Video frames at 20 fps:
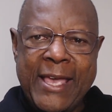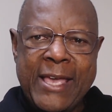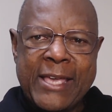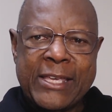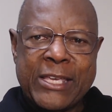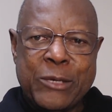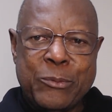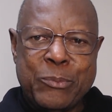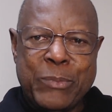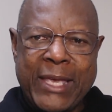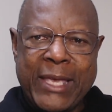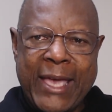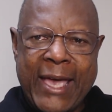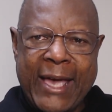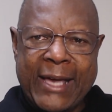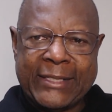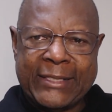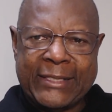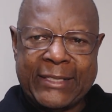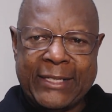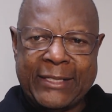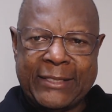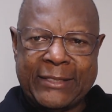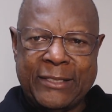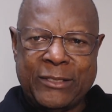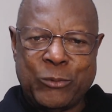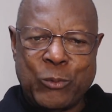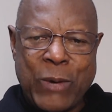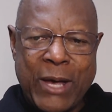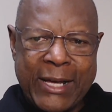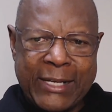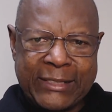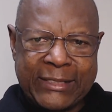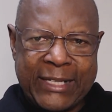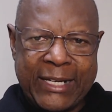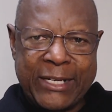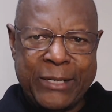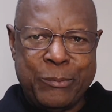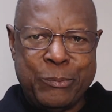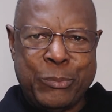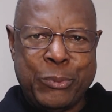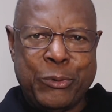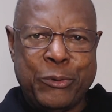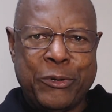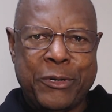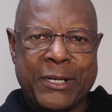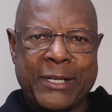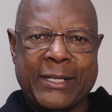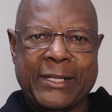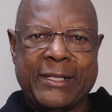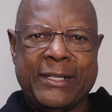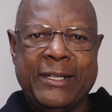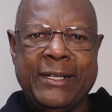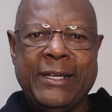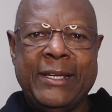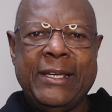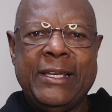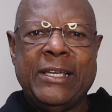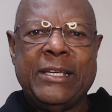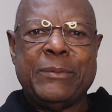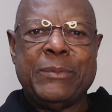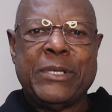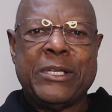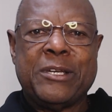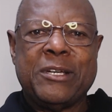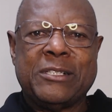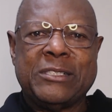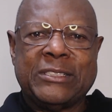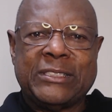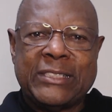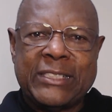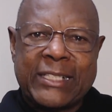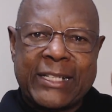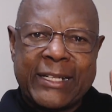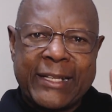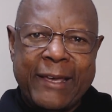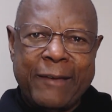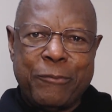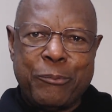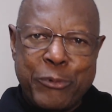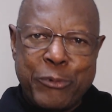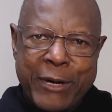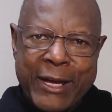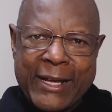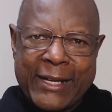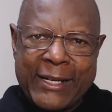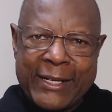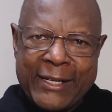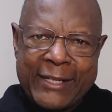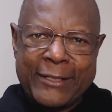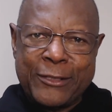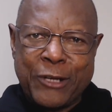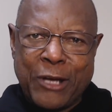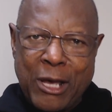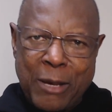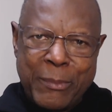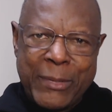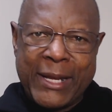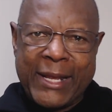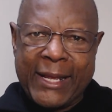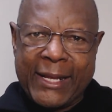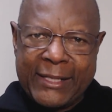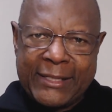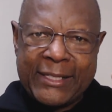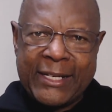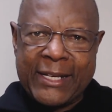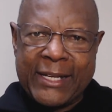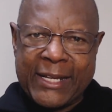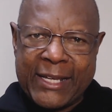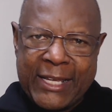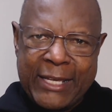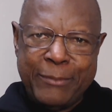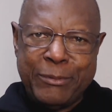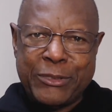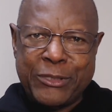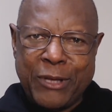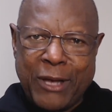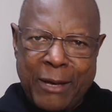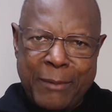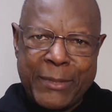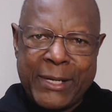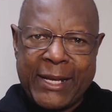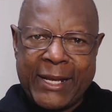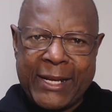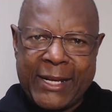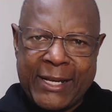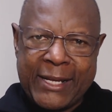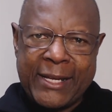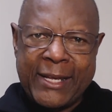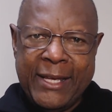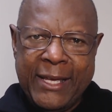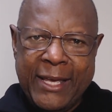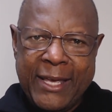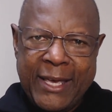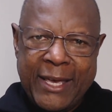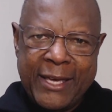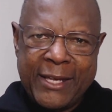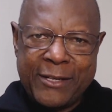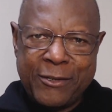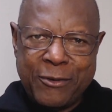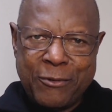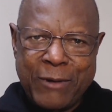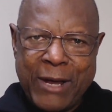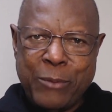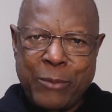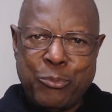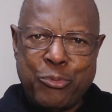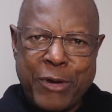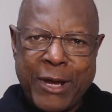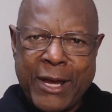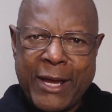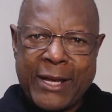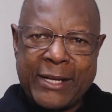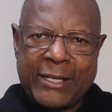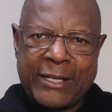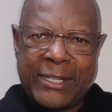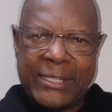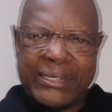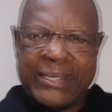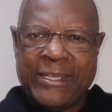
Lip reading: can be accessed. And why is that important? Because this left brain dominates and it keeps dominating, and the right brain doesn't